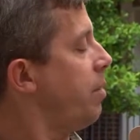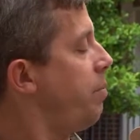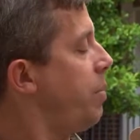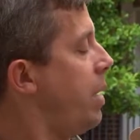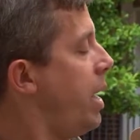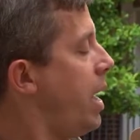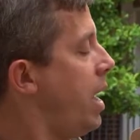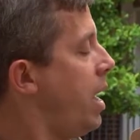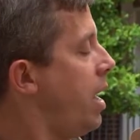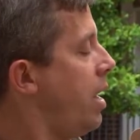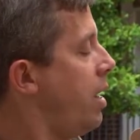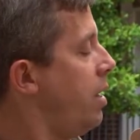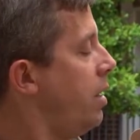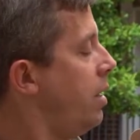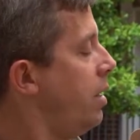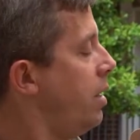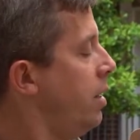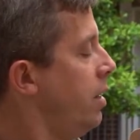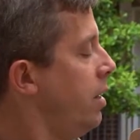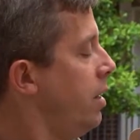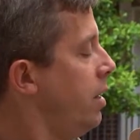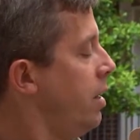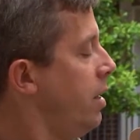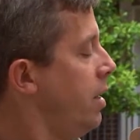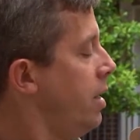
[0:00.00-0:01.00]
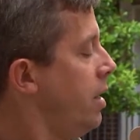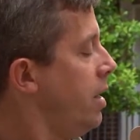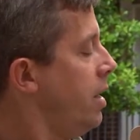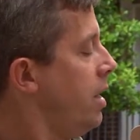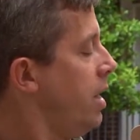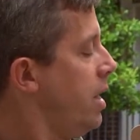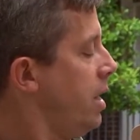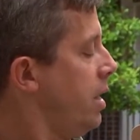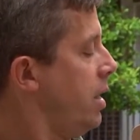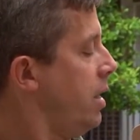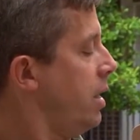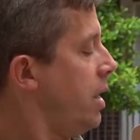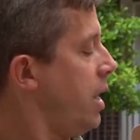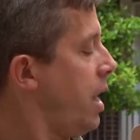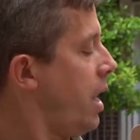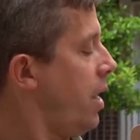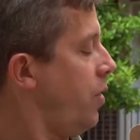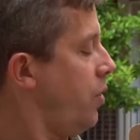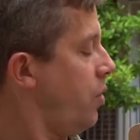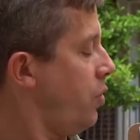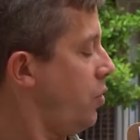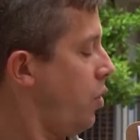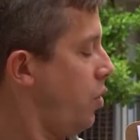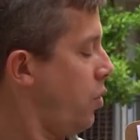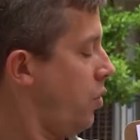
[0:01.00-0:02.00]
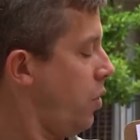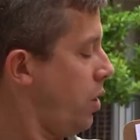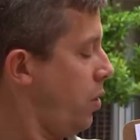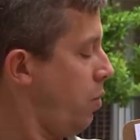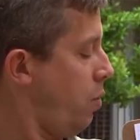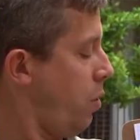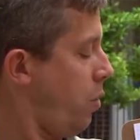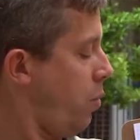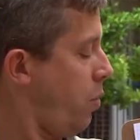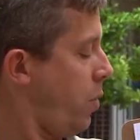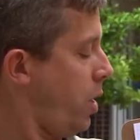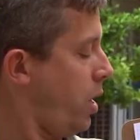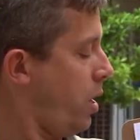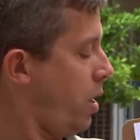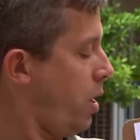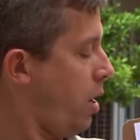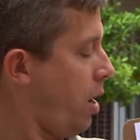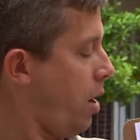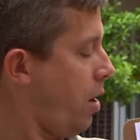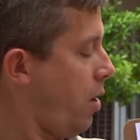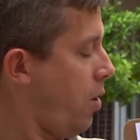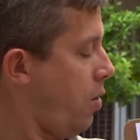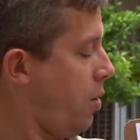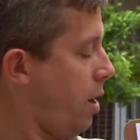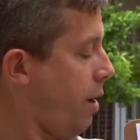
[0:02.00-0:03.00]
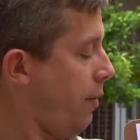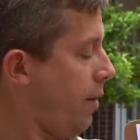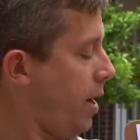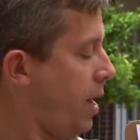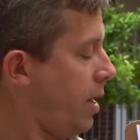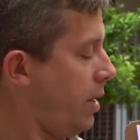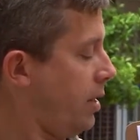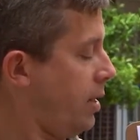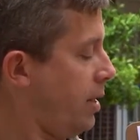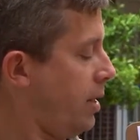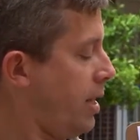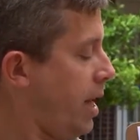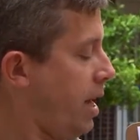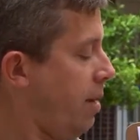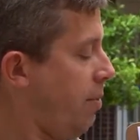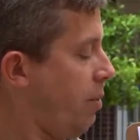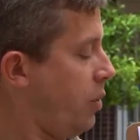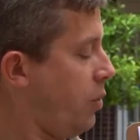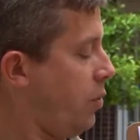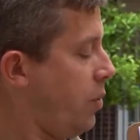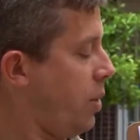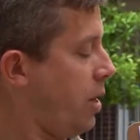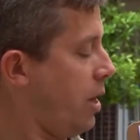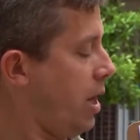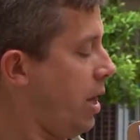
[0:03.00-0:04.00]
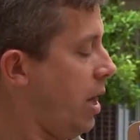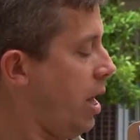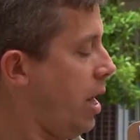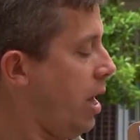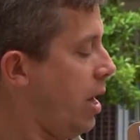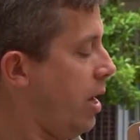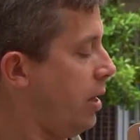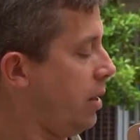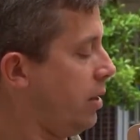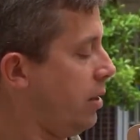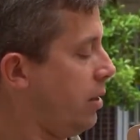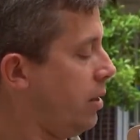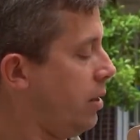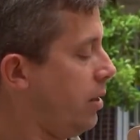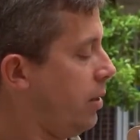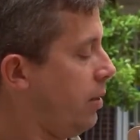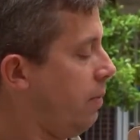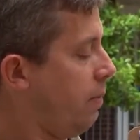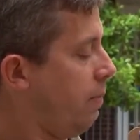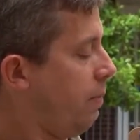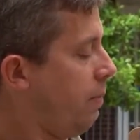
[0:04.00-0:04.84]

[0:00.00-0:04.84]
pen. And again, there's only one way to go. I've got to stay between the lines.